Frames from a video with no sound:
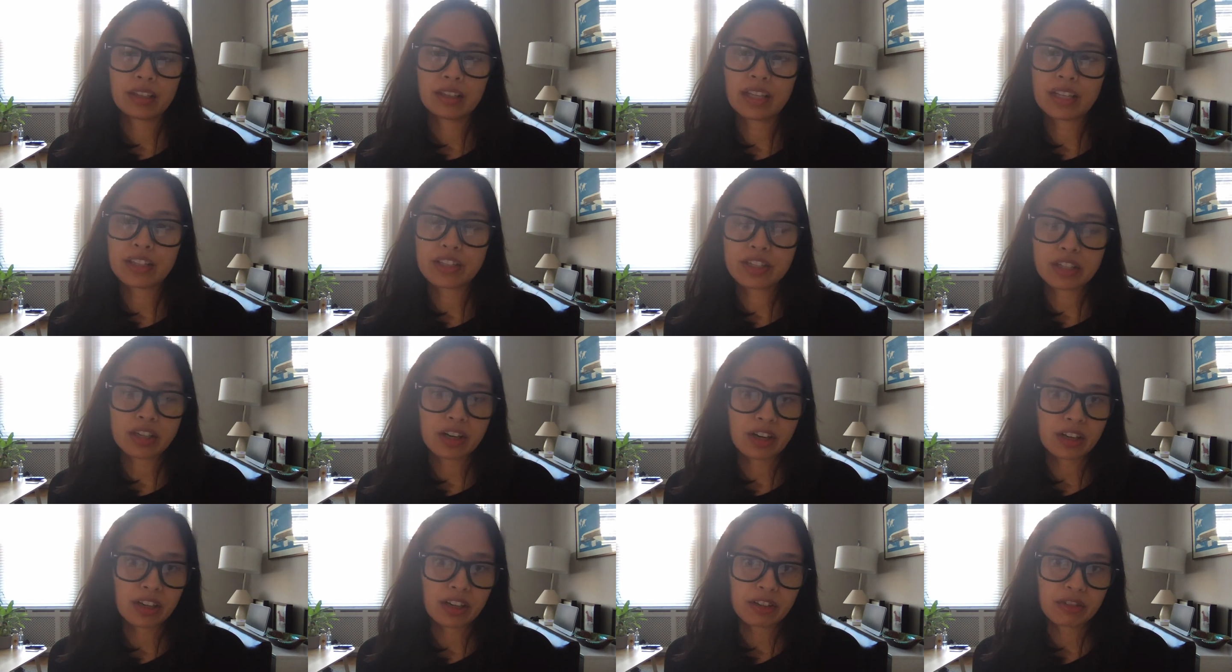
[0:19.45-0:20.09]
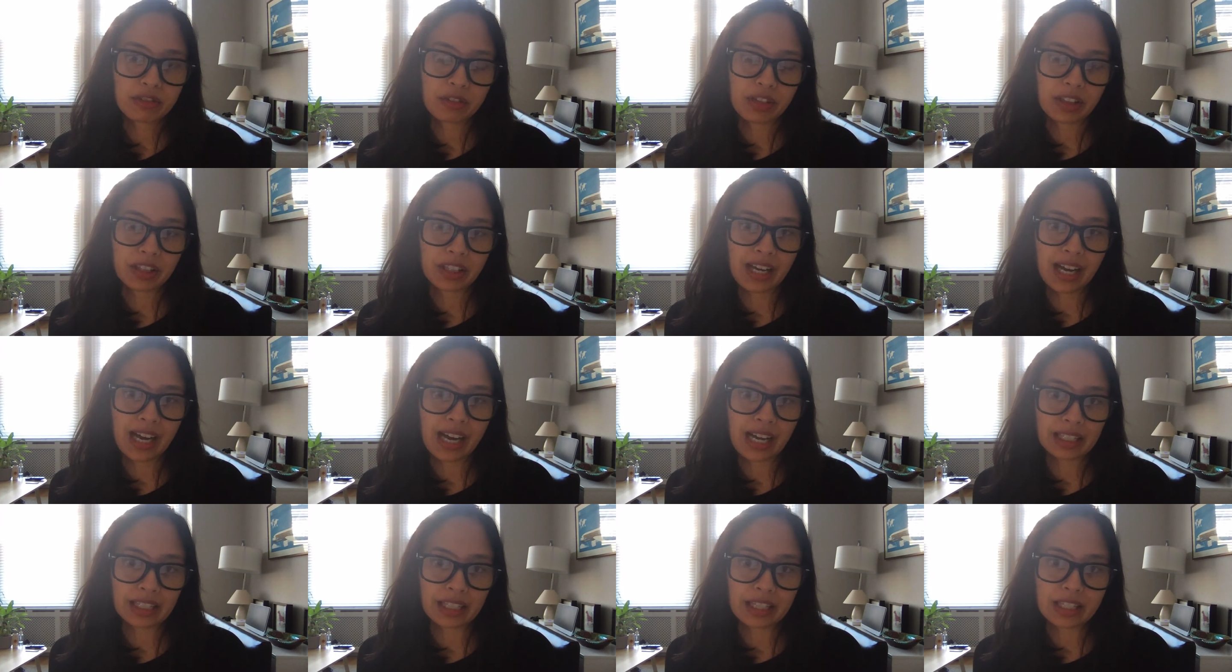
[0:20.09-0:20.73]
Let's start off with the
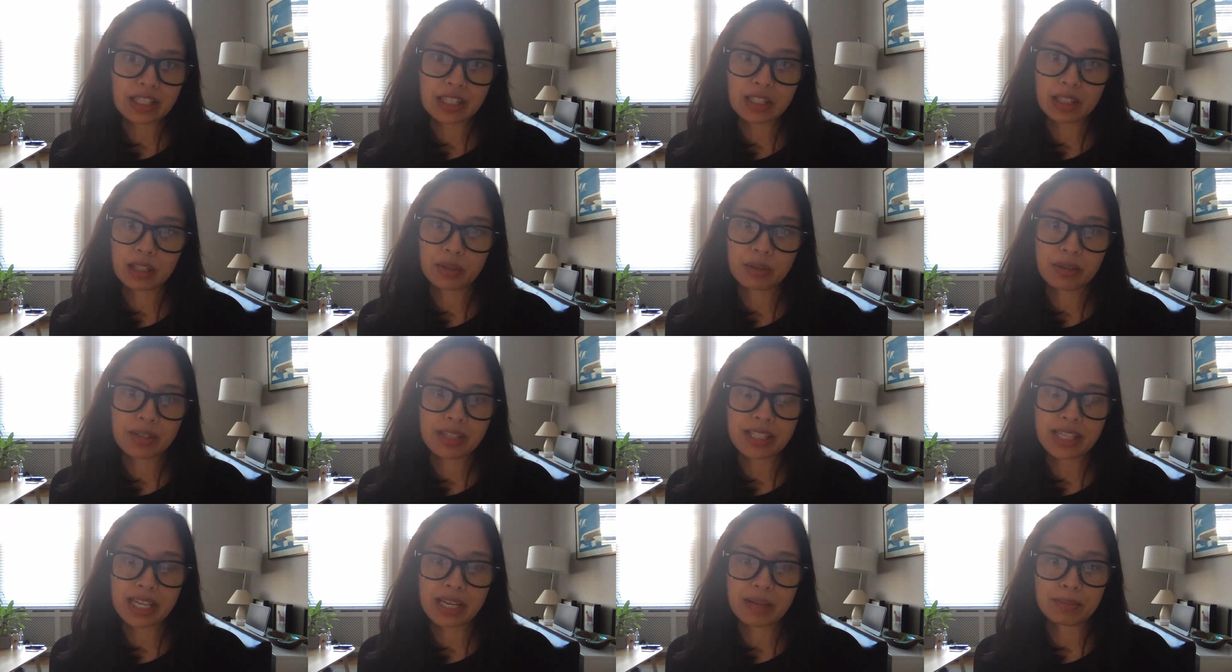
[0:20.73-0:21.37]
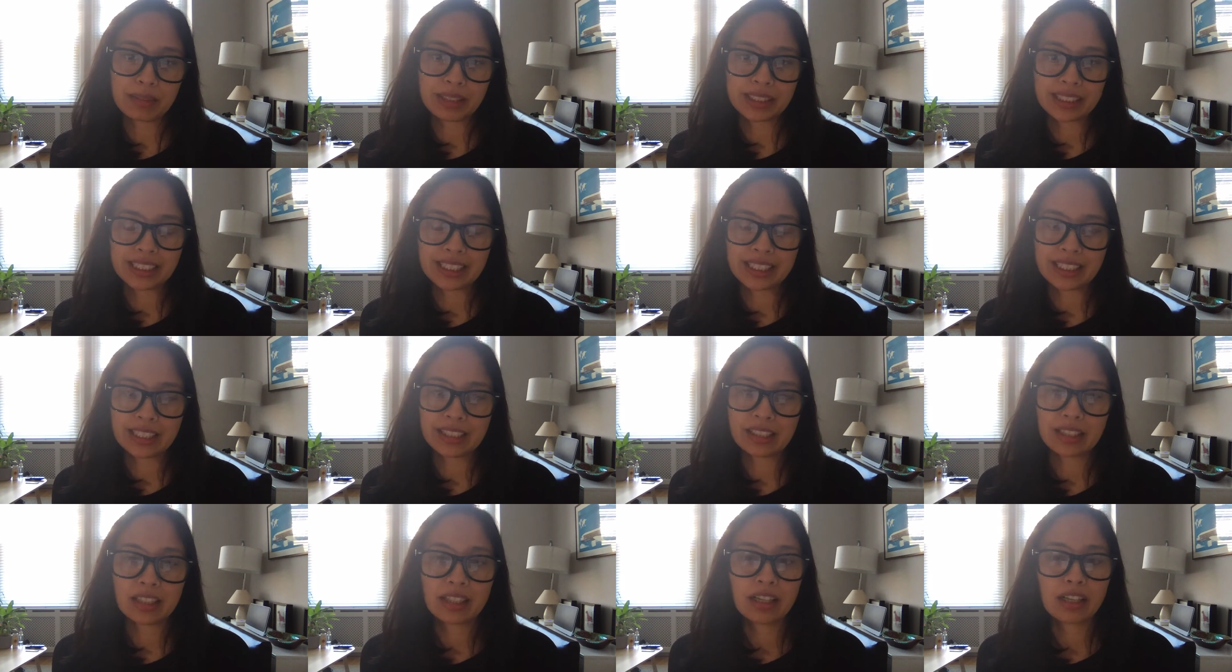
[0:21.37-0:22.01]
highlights. Lewis
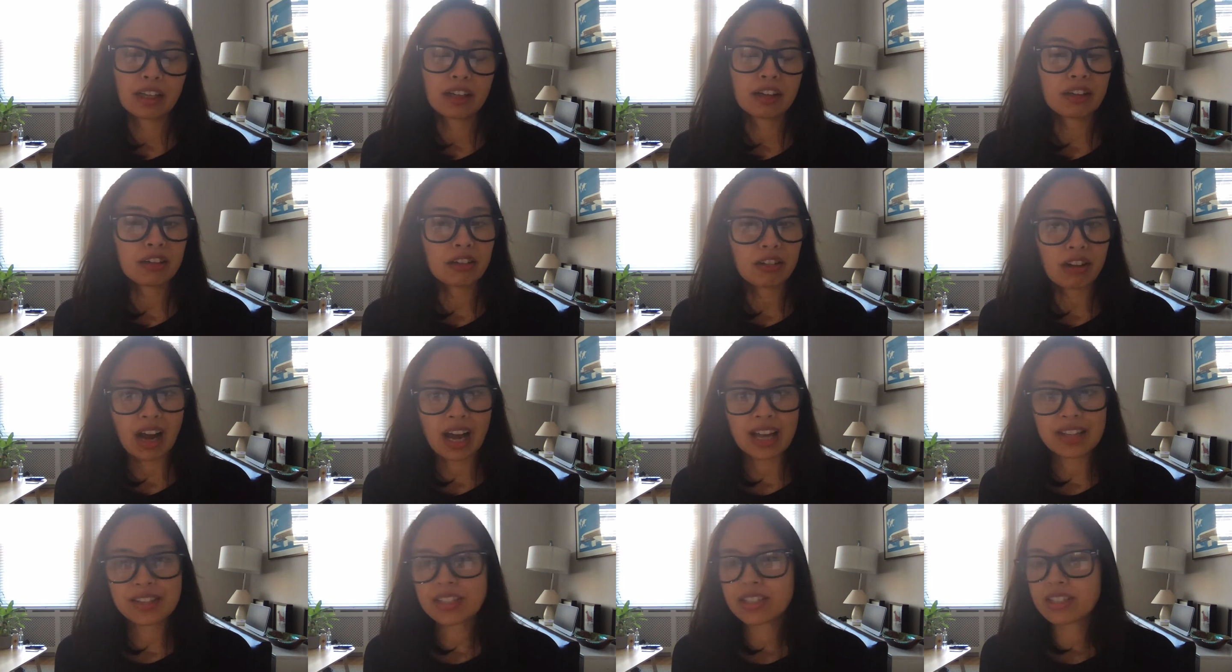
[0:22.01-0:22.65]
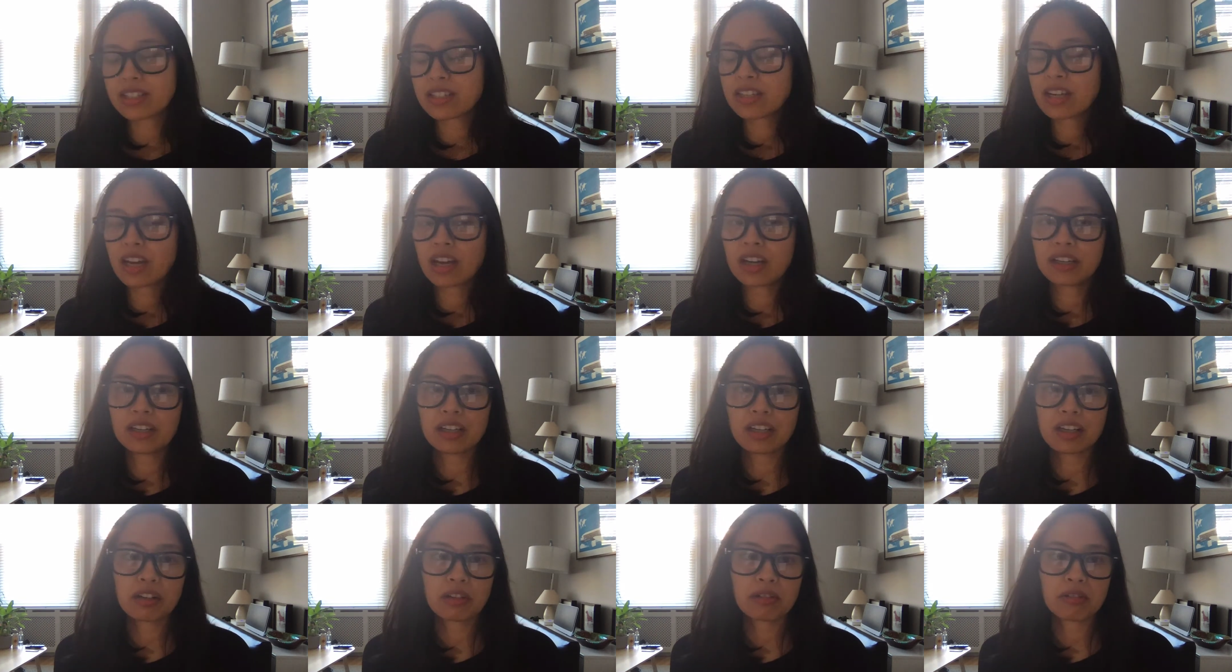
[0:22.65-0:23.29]
Hamilton, congrats,
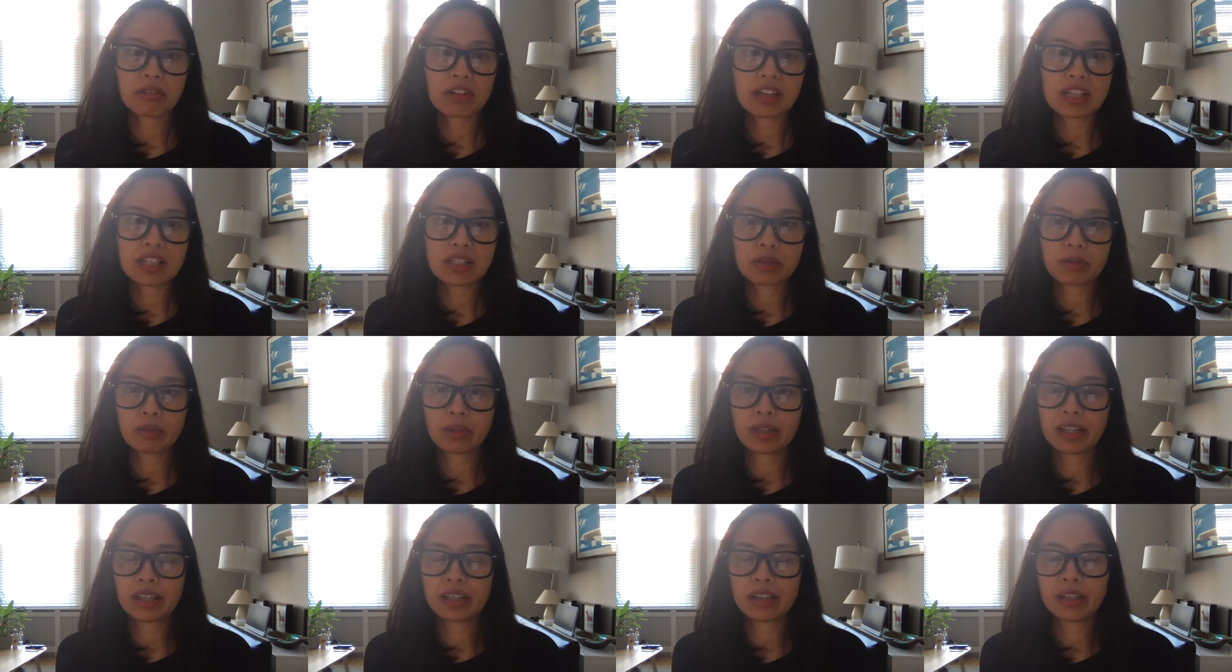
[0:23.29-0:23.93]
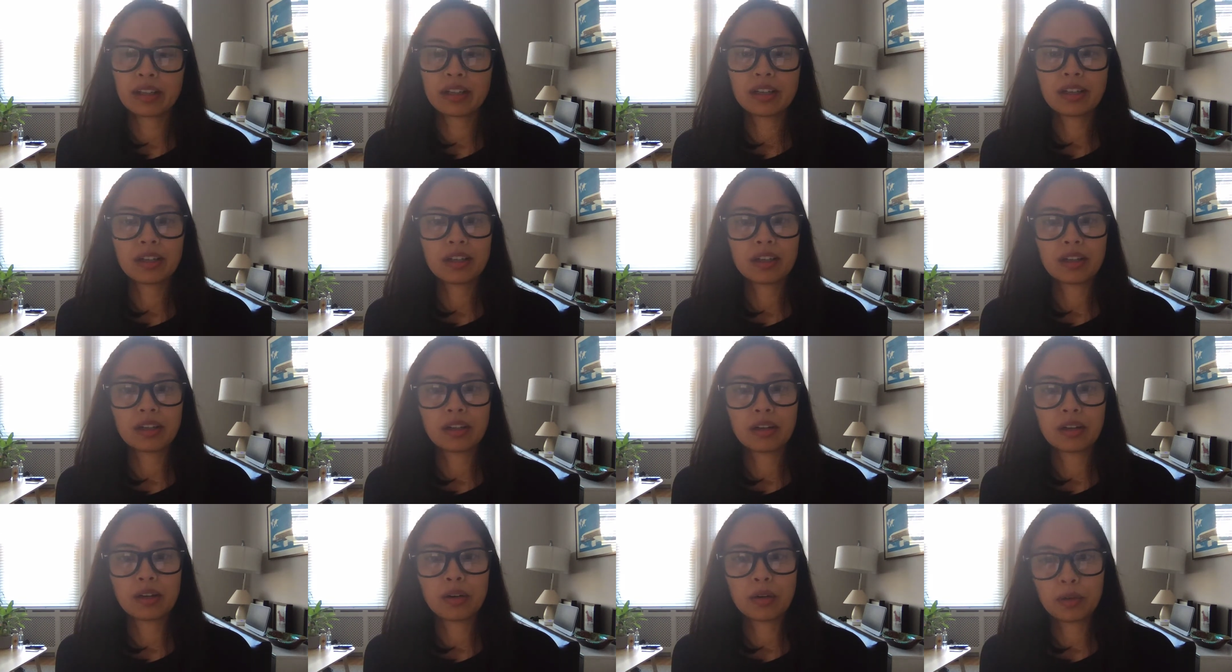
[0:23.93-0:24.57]
90th race win.
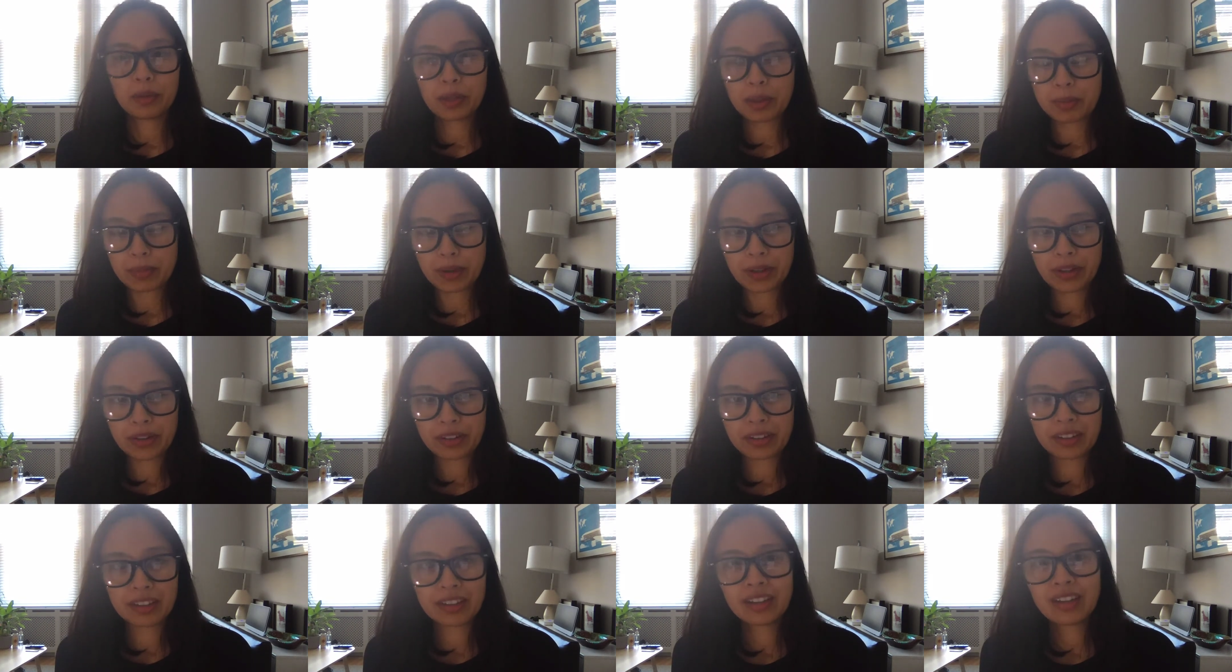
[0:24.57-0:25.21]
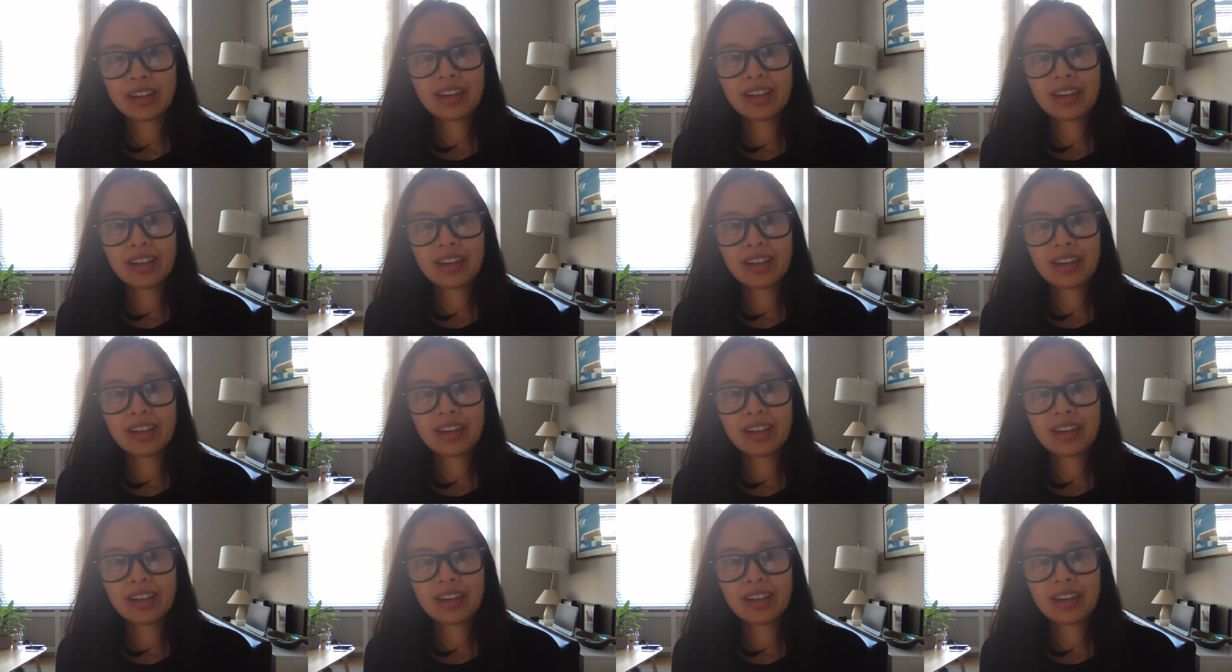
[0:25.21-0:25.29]
Holy mother.